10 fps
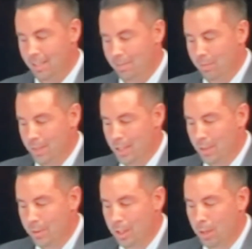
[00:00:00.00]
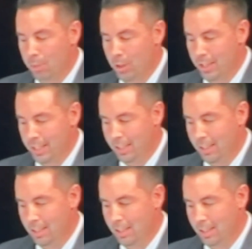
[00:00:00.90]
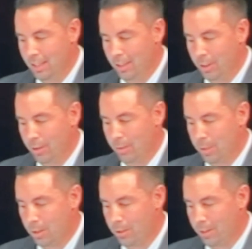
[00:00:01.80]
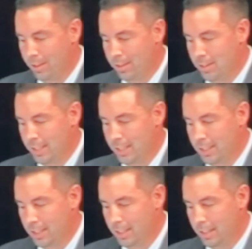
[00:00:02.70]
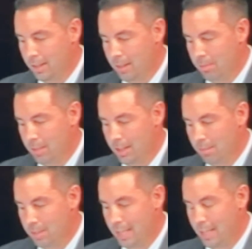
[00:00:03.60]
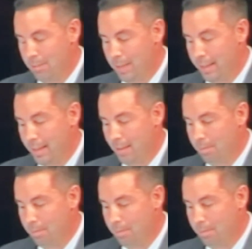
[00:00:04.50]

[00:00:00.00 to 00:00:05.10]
in the community, although I'm alone on the stage, and I'm saddened by that.